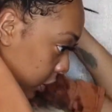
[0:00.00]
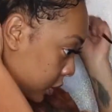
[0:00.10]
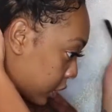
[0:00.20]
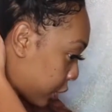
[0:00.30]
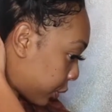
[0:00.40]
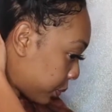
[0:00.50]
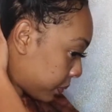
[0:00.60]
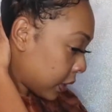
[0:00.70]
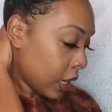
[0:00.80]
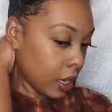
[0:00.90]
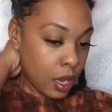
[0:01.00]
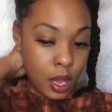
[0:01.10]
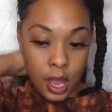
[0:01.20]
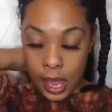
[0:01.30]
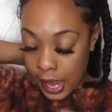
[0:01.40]
So,
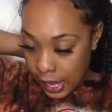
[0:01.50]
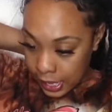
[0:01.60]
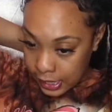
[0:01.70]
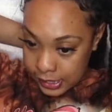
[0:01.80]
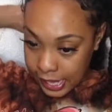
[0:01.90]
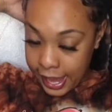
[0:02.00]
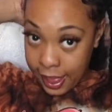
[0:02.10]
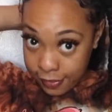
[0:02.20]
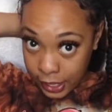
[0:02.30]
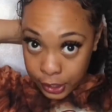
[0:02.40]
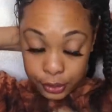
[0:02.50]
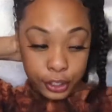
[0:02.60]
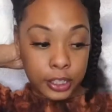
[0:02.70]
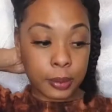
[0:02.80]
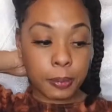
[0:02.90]
and I have another
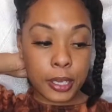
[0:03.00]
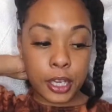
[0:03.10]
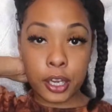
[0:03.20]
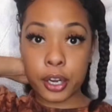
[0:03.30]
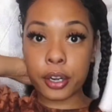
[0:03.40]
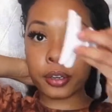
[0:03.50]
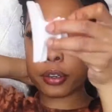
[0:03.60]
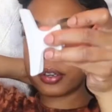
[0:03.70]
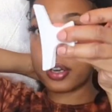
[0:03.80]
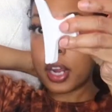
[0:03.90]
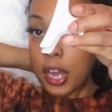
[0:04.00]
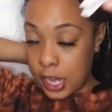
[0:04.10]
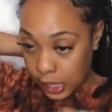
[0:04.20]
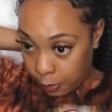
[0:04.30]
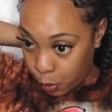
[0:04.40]
clip here,
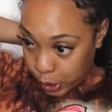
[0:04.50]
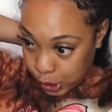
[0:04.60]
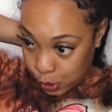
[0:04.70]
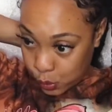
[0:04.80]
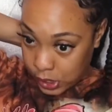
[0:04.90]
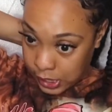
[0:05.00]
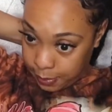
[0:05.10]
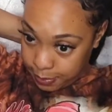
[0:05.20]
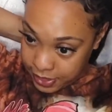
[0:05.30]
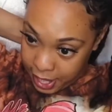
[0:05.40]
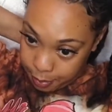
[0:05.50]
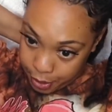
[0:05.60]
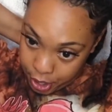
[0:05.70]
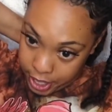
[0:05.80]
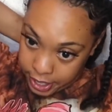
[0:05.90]
and I'm going to clip that
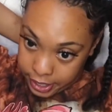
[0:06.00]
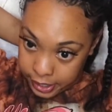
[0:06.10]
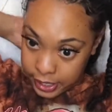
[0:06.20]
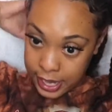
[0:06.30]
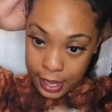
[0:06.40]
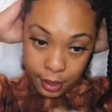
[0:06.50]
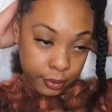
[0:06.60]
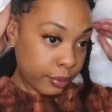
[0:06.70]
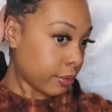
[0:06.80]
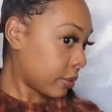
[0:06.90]
part down.